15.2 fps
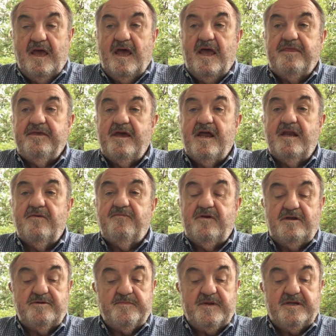At the end of
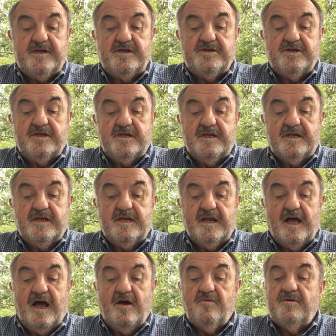each petition,
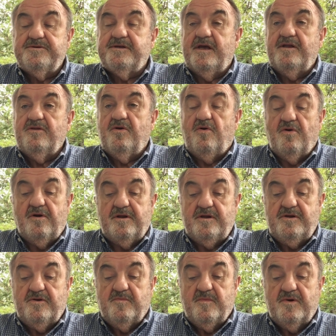I will say, Lord,
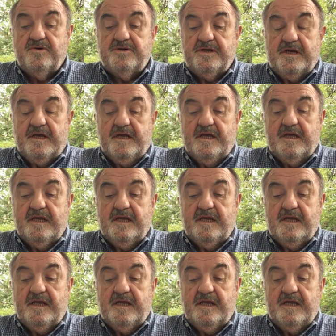in your mercy,